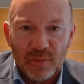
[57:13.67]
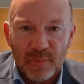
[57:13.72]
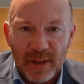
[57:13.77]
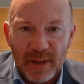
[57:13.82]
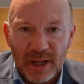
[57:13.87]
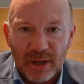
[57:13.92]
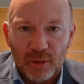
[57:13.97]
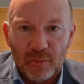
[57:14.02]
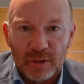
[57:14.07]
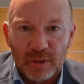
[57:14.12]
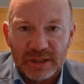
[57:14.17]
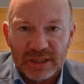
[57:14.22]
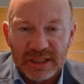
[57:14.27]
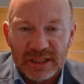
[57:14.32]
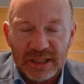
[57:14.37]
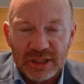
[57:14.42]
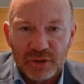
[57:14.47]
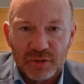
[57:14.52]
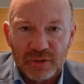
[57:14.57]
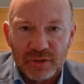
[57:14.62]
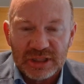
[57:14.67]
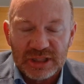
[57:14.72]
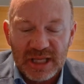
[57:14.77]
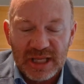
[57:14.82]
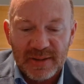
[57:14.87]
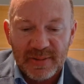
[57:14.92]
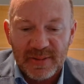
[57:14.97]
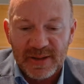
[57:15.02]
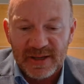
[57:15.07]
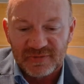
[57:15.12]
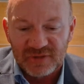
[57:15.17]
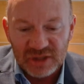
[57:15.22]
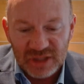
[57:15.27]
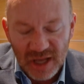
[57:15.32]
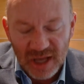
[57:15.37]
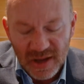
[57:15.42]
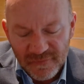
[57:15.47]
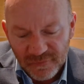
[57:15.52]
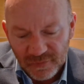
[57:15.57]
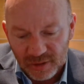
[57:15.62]
no matter what the injuries they may have
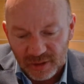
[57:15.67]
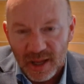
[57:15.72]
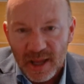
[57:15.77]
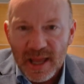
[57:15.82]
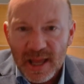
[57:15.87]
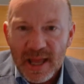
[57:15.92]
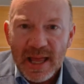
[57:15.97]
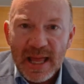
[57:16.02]
suffered,